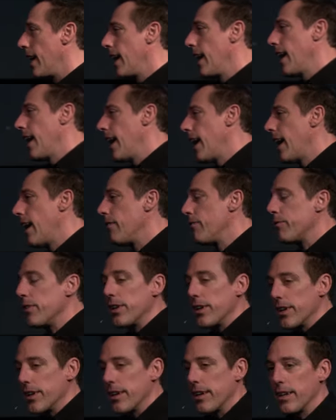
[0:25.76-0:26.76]
have
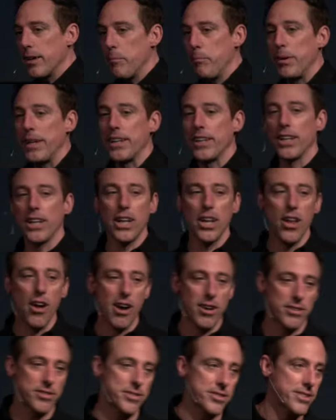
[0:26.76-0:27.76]
been
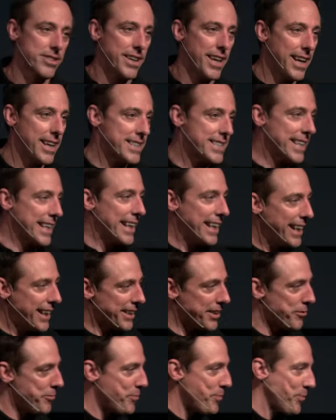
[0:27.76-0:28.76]
lost as a
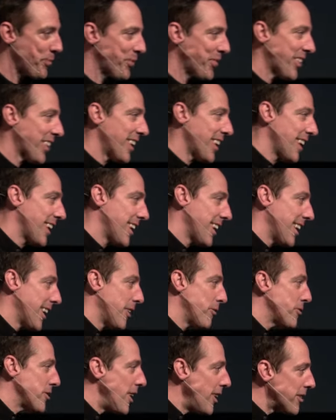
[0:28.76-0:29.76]
kid? Now,
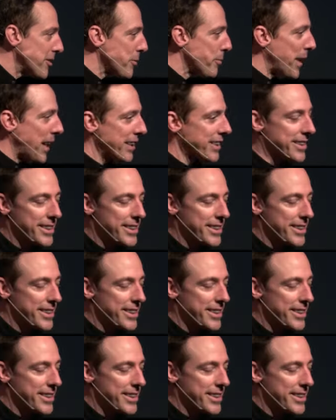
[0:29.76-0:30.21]
I've talked about